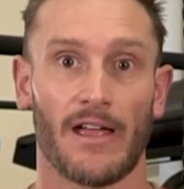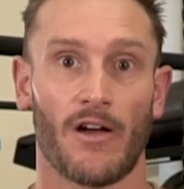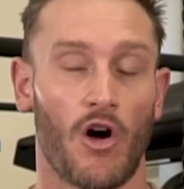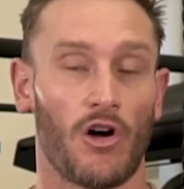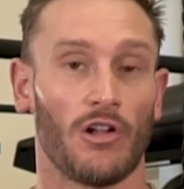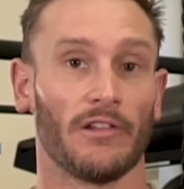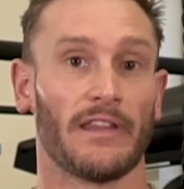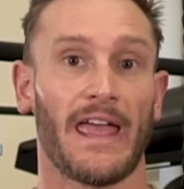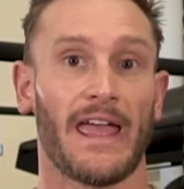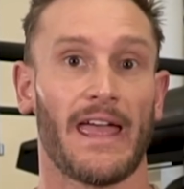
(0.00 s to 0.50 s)

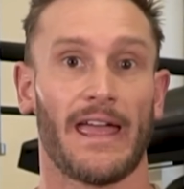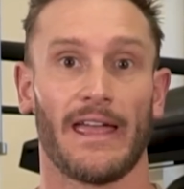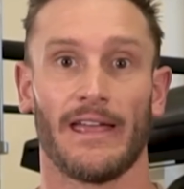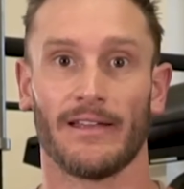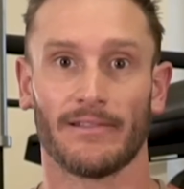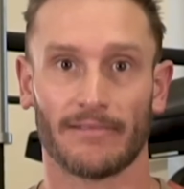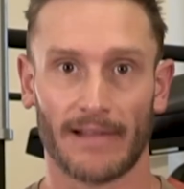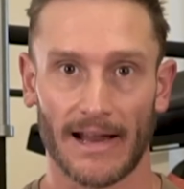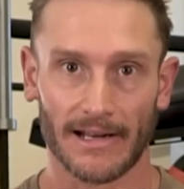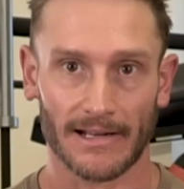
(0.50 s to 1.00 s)
all
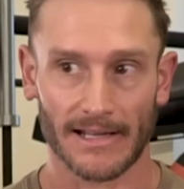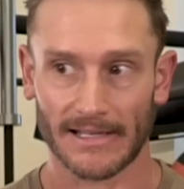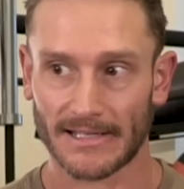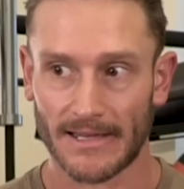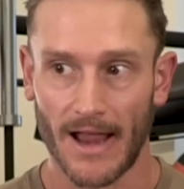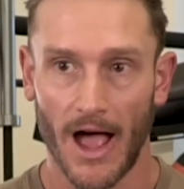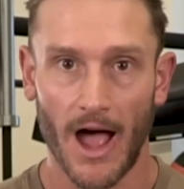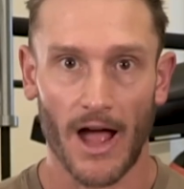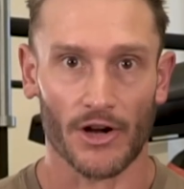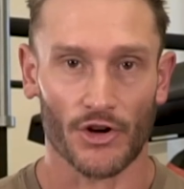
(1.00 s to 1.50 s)
day, right? It's
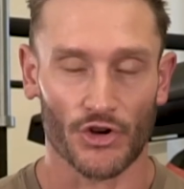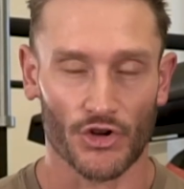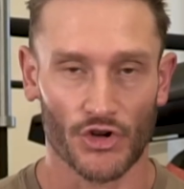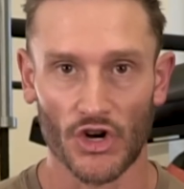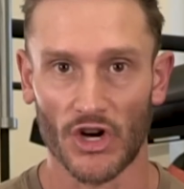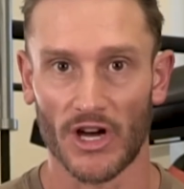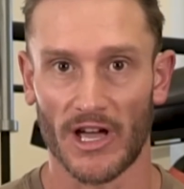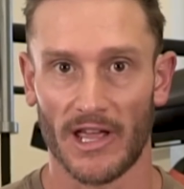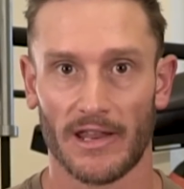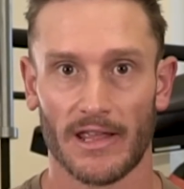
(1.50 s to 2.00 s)
not
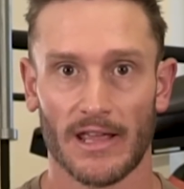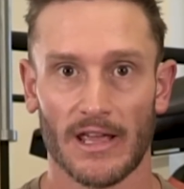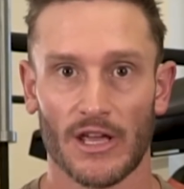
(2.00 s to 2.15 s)
good.